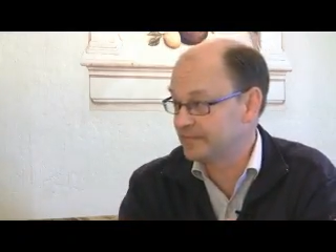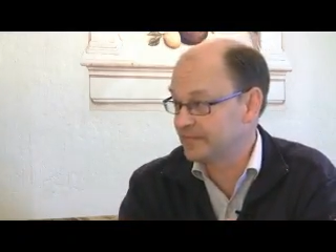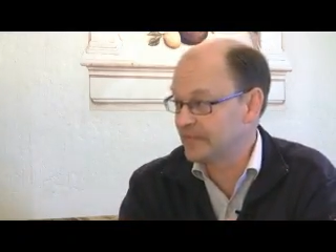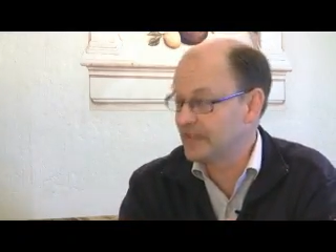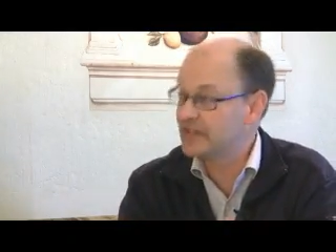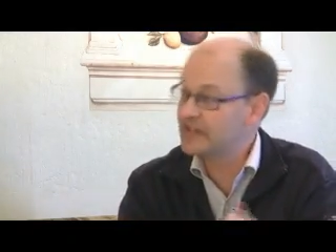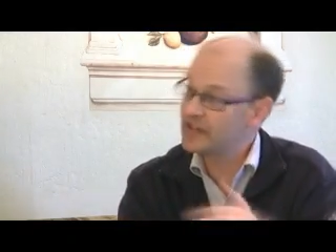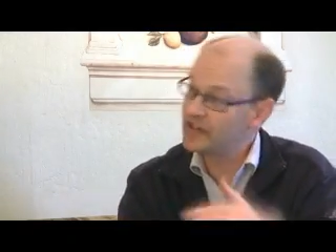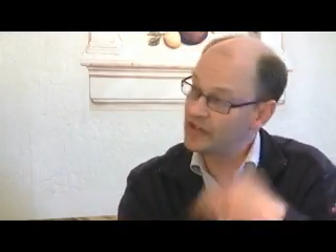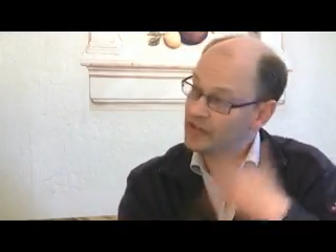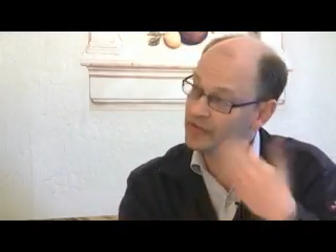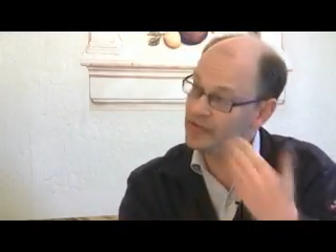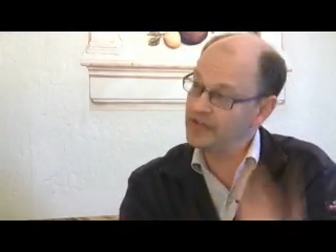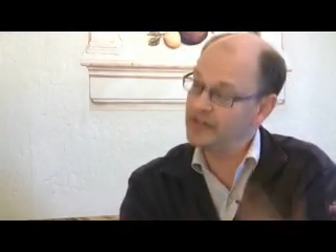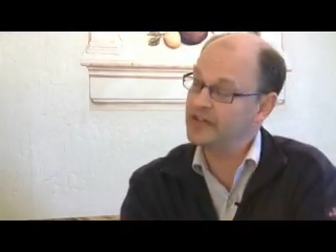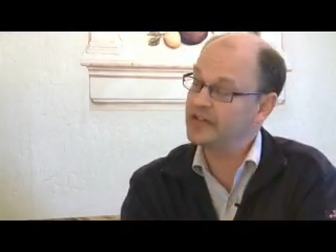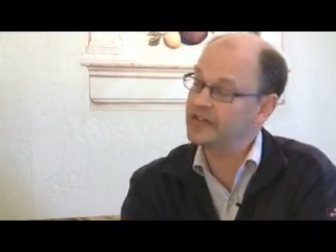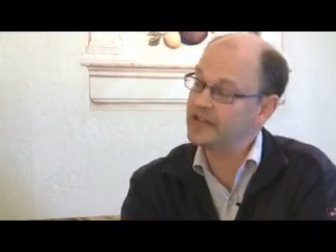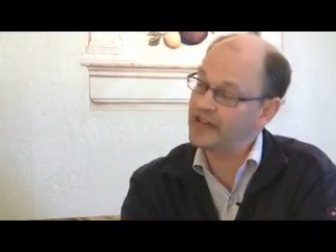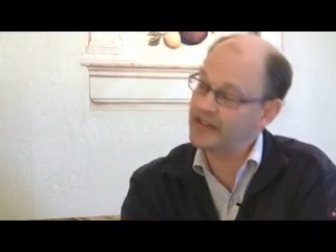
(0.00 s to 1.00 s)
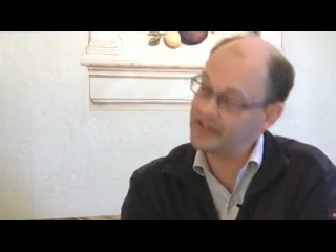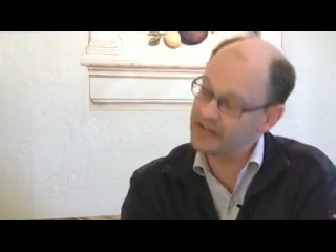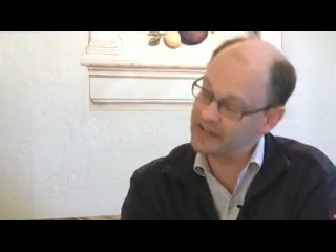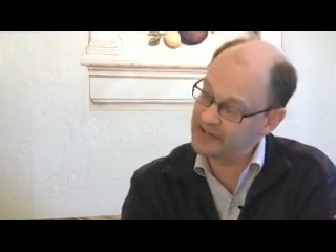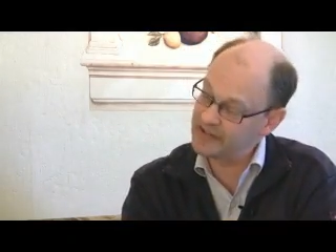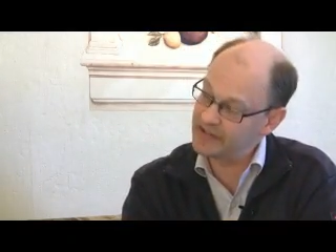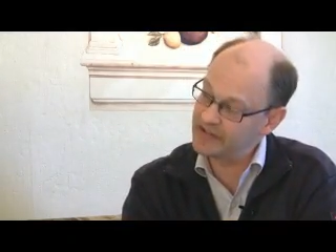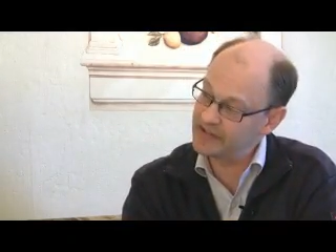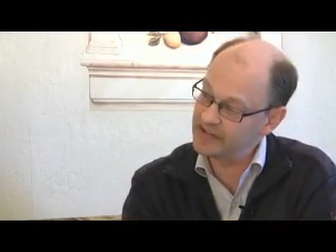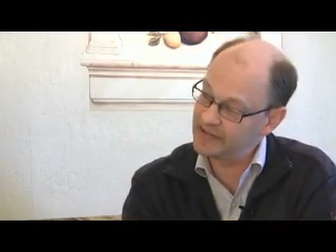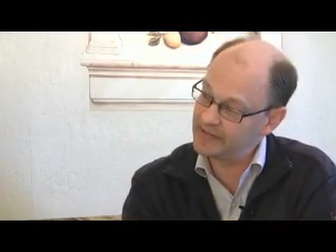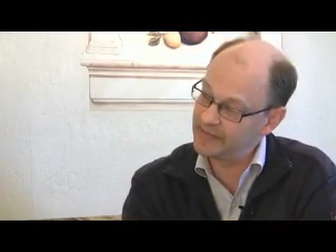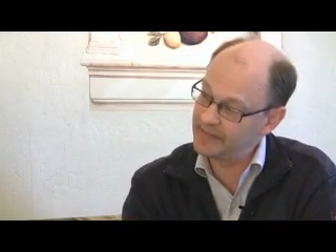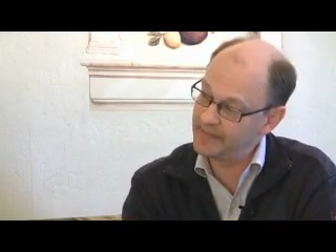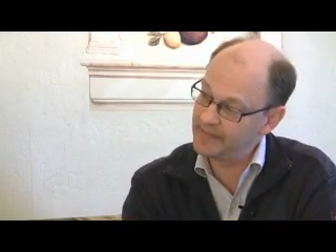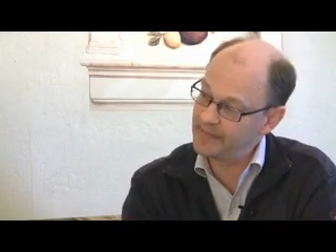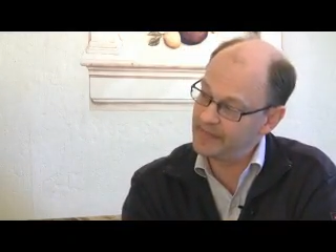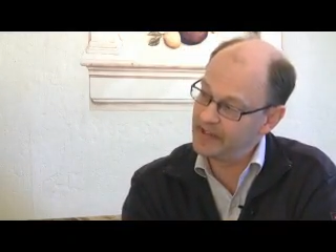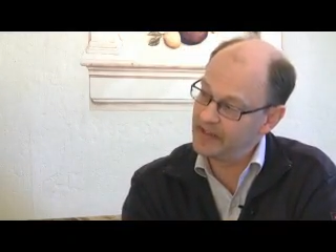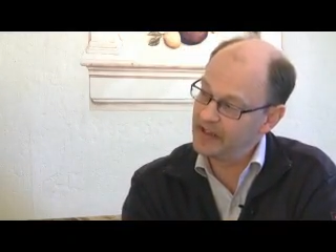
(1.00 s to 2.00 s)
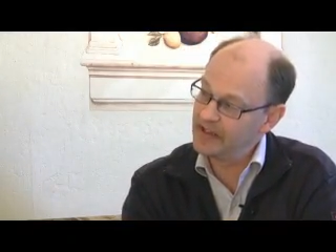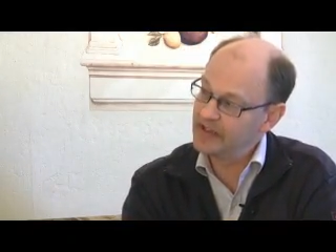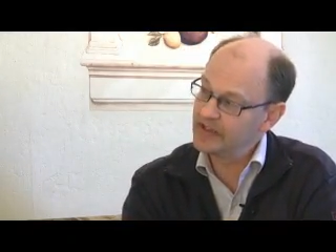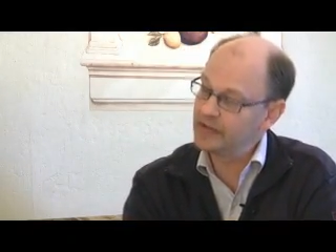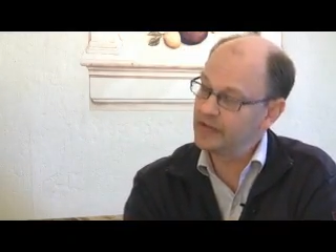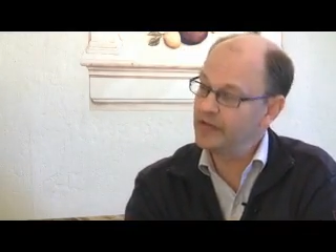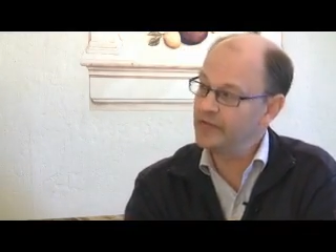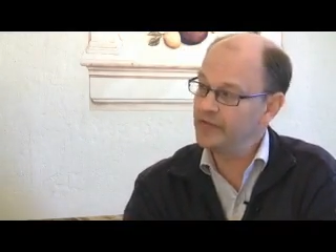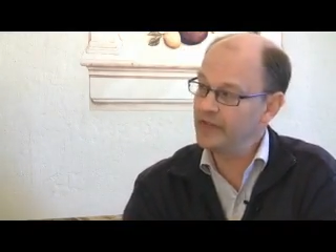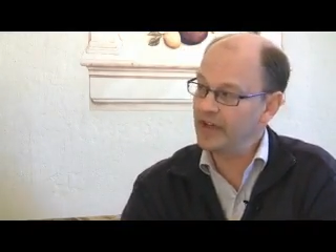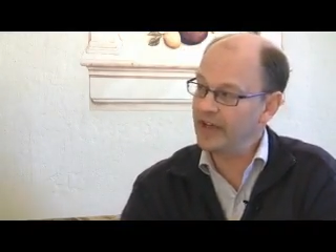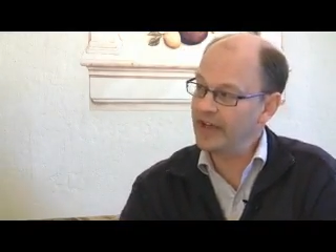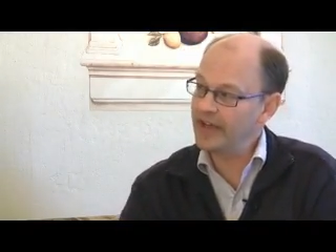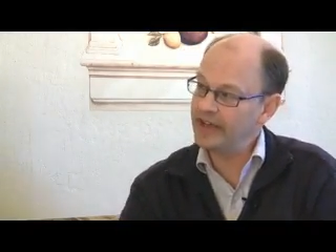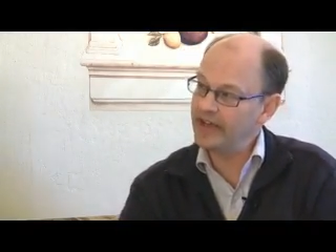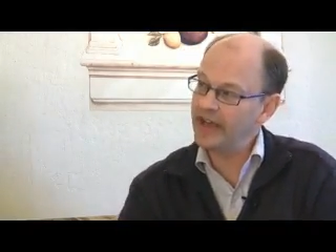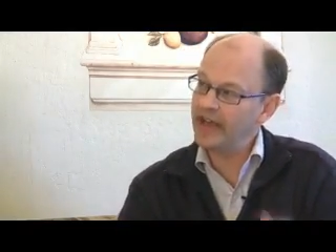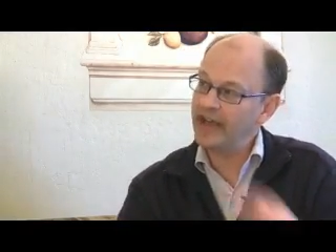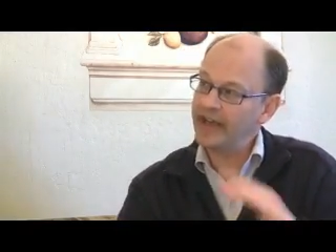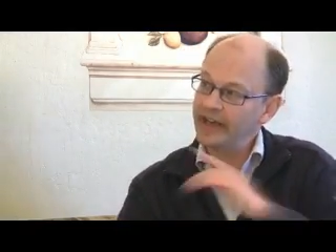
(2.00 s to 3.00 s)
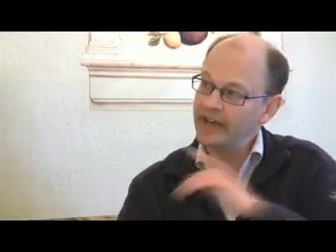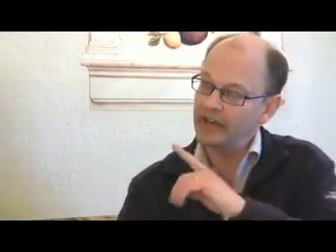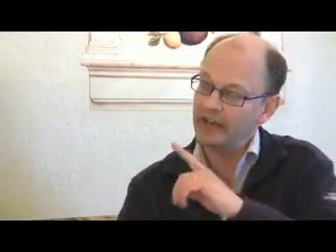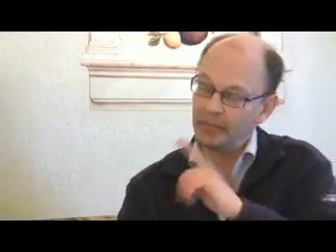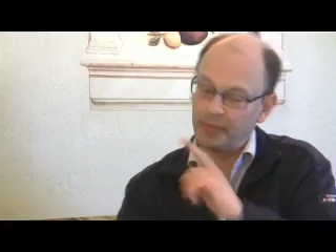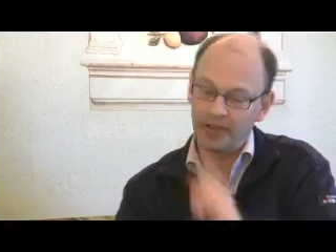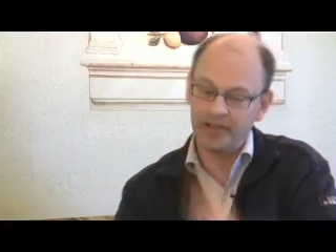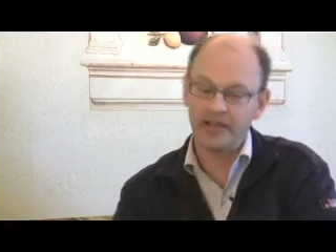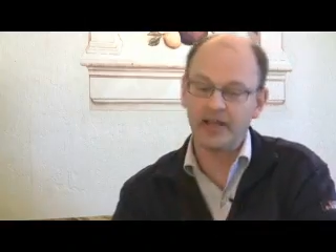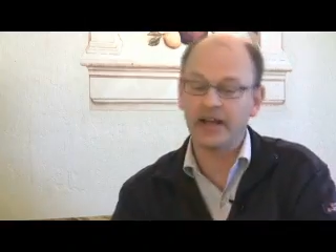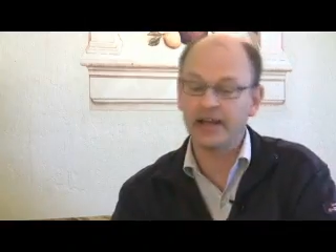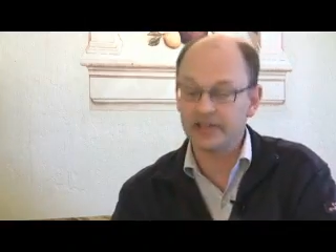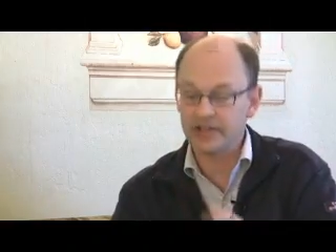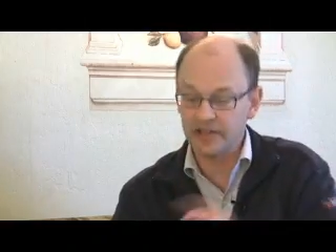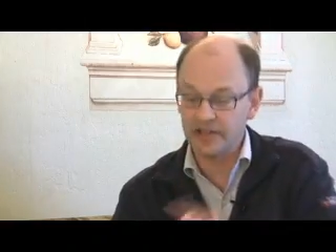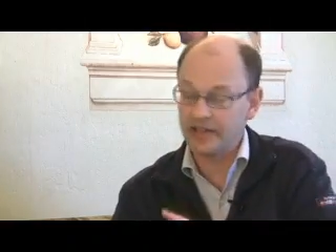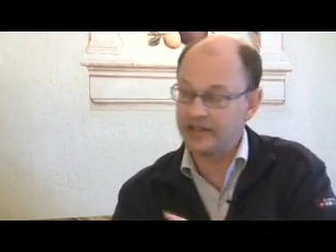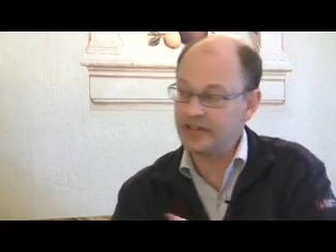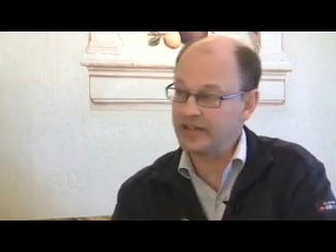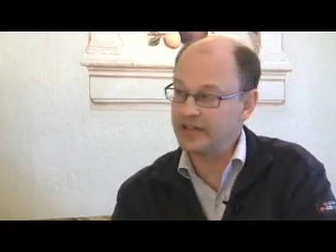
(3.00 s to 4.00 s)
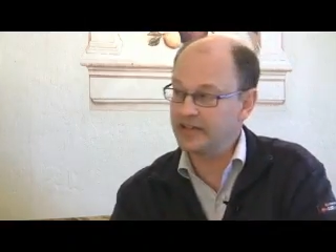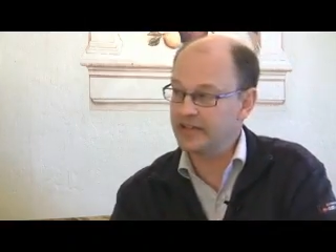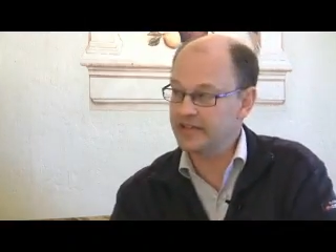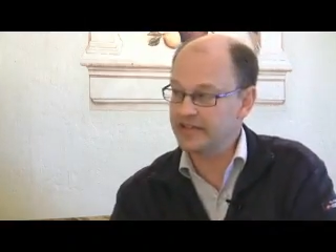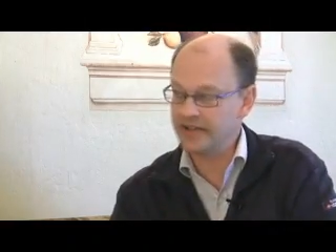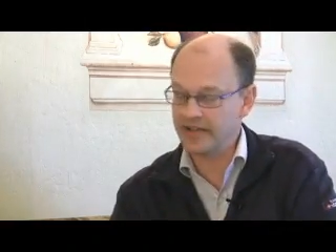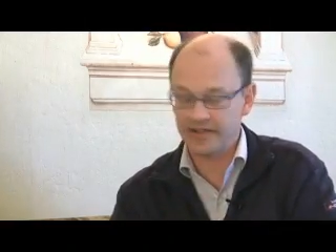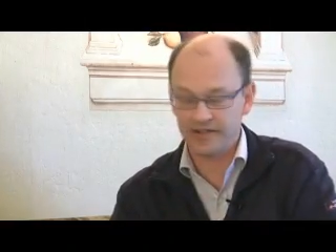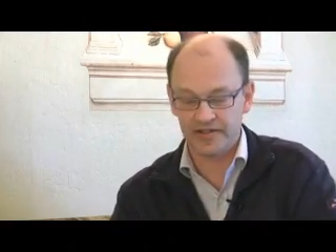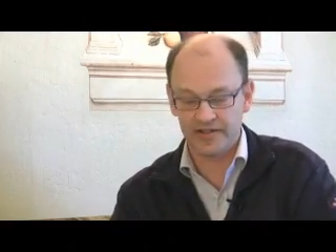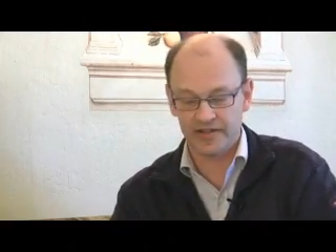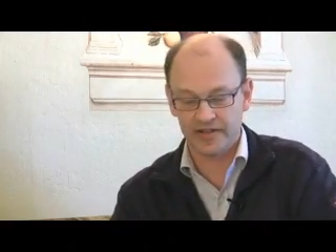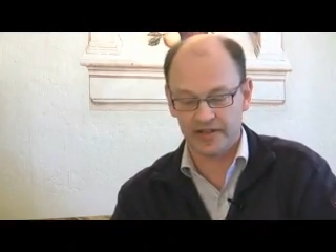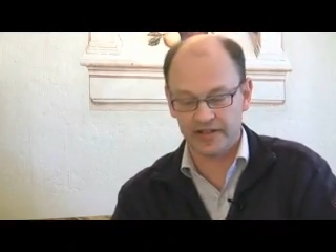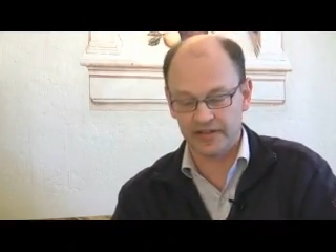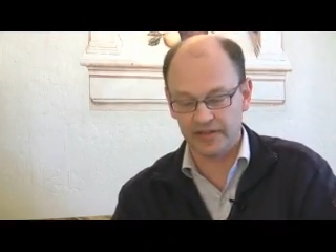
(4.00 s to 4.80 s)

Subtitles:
It's included in the taxes. So if you add up, I did this exercise.